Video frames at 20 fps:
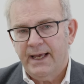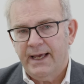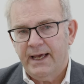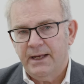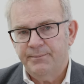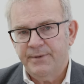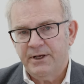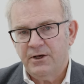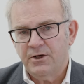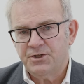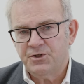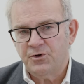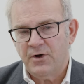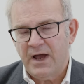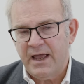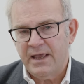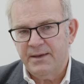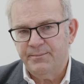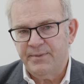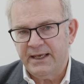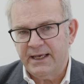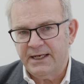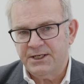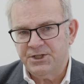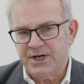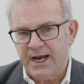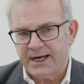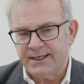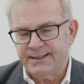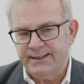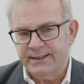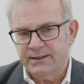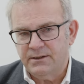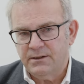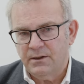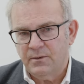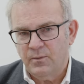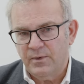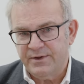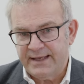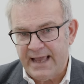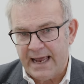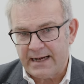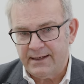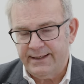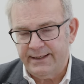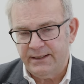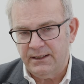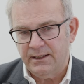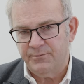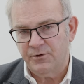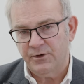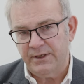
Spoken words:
And because you're being injected with gadolinium,